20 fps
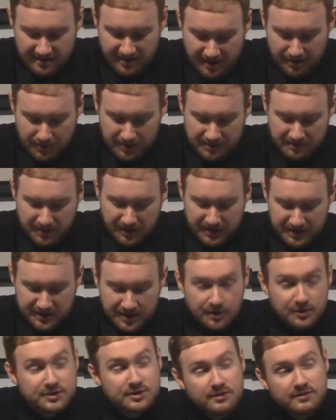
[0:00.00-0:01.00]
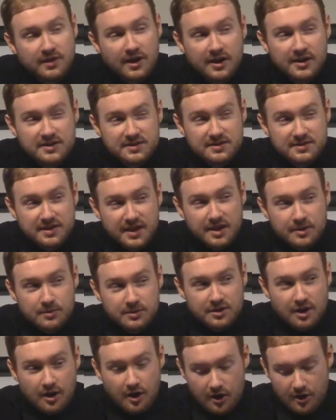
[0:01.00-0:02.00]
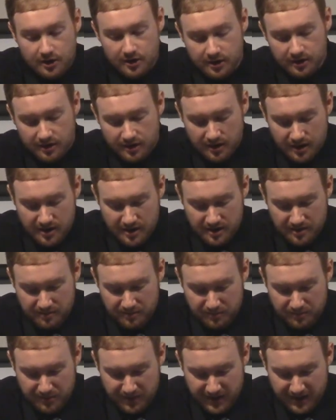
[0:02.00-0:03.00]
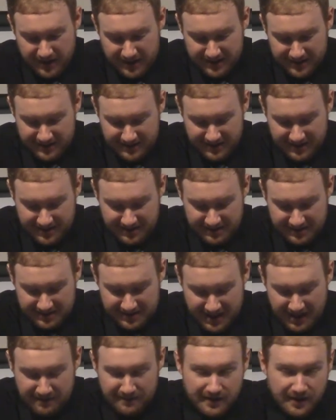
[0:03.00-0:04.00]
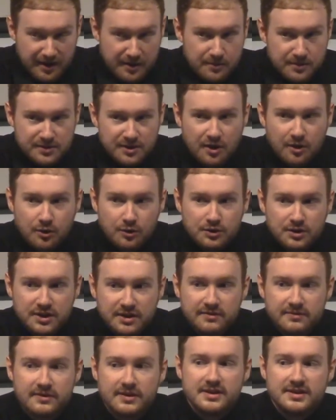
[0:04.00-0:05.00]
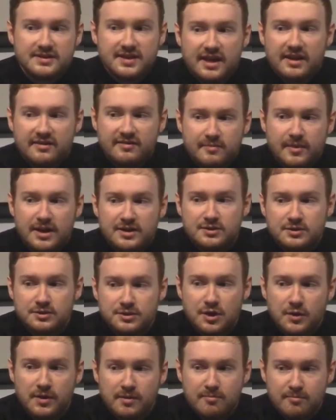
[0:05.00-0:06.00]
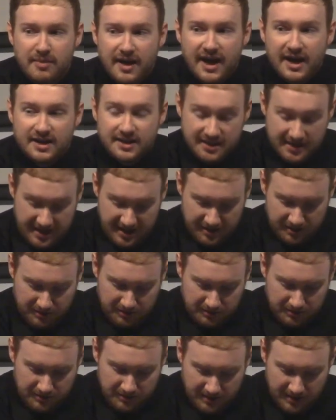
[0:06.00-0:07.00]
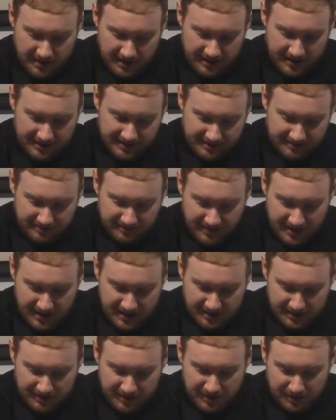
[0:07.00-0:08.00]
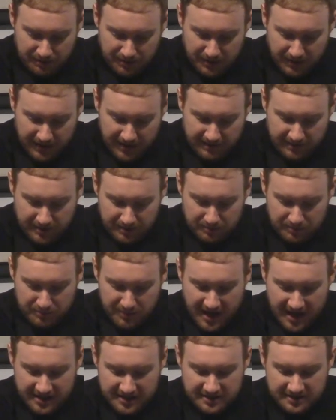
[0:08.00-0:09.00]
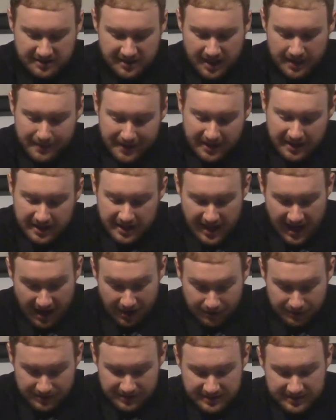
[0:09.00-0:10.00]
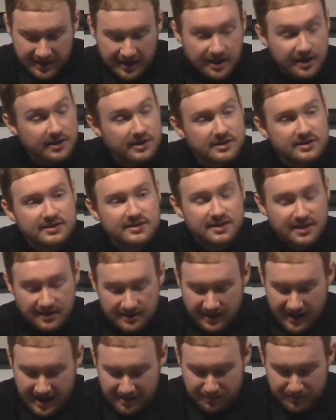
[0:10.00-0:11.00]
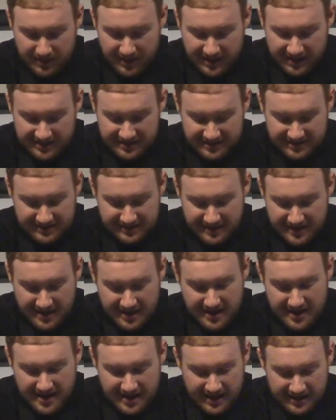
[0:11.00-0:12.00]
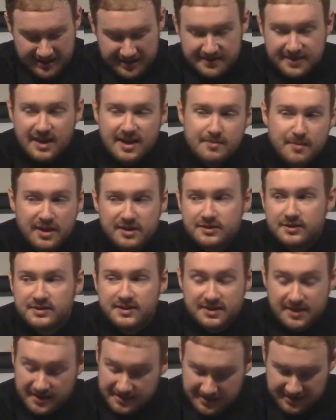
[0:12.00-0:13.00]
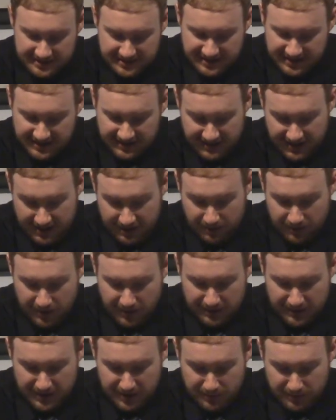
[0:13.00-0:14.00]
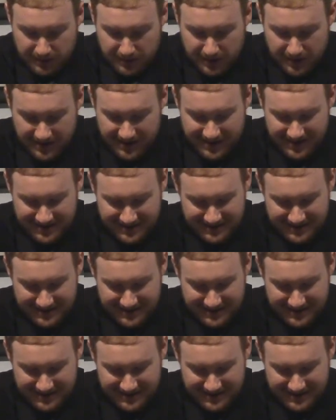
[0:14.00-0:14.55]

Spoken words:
I wouldn't really go so far as to say it was harder, but it definitely was a whole different set of muscles going back down. I know I don't really ever practice climbing downstairs a lot, but it's a set of muscles that doesn't see a lot of work. They were